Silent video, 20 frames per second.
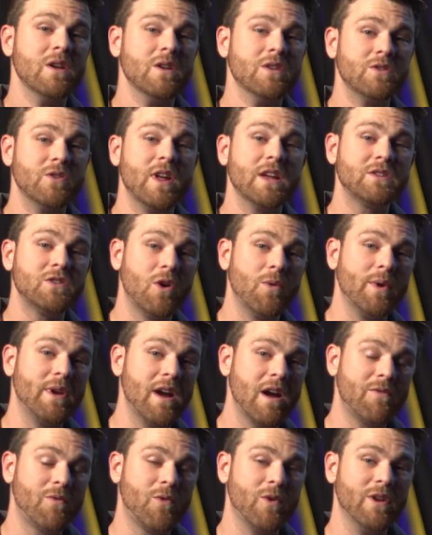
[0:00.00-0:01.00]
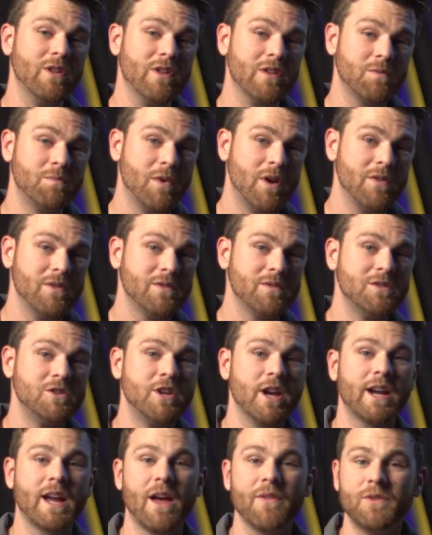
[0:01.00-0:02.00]
So that's all we got for you this month.
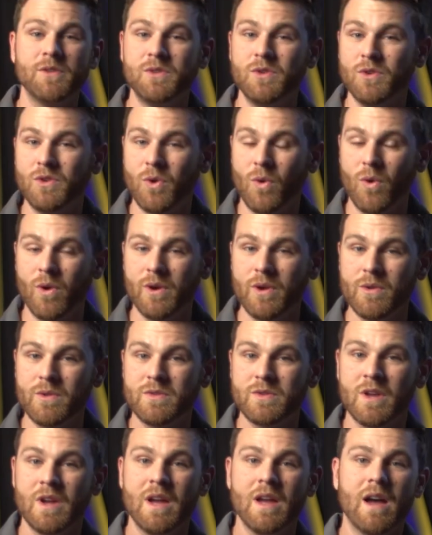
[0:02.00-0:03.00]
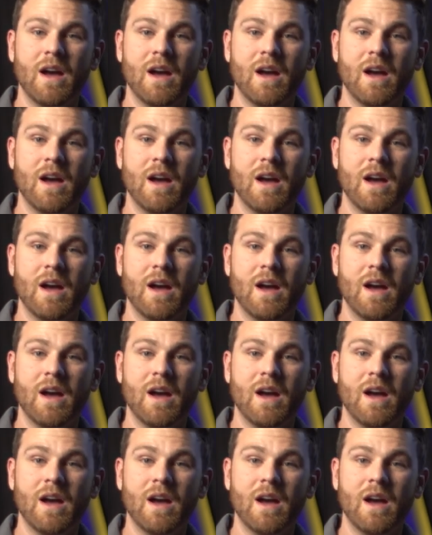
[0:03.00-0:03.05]
Check out the tutorials.